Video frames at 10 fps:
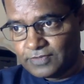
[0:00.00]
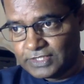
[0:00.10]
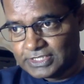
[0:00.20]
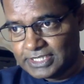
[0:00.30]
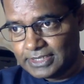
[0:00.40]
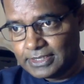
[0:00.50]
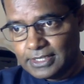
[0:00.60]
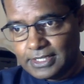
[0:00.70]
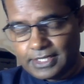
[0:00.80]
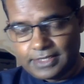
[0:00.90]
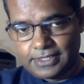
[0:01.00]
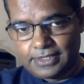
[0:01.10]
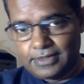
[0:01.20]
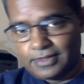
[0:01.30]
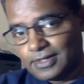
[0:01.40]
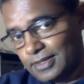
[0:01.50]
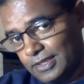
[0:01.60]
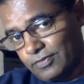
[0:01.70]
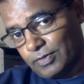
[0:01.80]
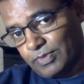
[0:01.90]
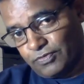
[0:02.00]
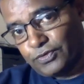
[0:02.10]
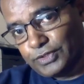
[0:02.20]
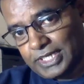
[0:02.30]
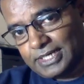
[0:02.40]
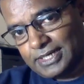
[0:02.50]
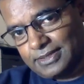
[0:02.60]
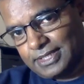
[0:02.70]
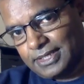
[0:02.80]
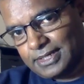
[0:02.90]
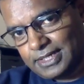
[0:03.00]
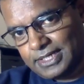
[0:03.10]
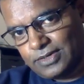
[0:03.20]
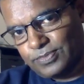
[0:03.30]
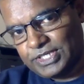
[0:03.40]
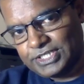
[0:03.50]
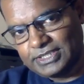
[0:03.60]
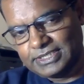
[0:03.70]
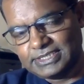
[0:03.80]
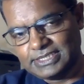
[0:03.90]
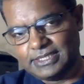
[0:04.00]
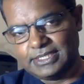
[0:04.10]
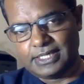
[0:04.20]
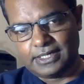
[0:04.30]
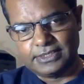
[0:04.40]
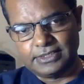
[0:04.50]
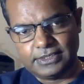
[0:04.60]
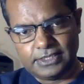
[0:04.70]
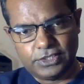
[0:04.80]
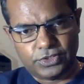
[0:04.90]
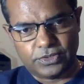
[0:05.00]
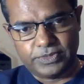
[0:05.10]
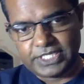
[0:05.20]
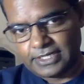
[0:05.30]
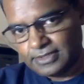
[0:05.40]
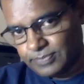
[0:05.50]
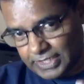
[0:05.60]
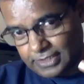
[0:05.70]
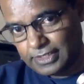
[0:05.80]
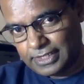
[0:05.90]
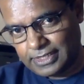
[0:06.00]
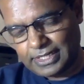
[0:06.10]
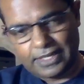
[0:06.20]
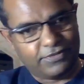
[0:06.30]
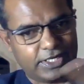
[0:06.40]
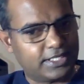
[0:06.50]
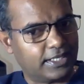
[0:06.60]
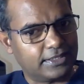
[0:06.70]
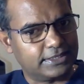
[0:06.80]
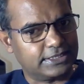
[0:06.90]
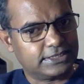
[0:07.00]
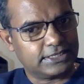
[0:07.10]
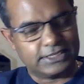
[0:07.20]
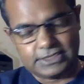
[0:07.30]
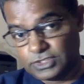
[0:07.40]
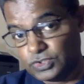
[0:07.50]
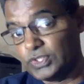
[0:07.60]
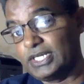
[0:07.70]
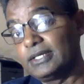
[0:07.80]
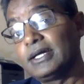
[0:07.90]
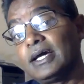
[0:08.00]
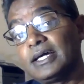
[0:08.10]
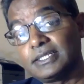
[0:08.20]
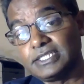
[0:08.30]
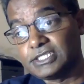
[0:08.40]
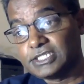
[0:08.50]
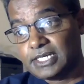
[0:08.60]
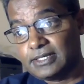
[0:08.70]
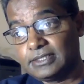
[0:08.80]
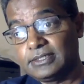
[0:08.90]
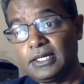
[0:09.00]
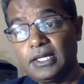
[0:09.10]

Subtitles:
first thing. And then even before that, I think I have mentioned this in the other YouTube channel, but I haven't taken this to this channel.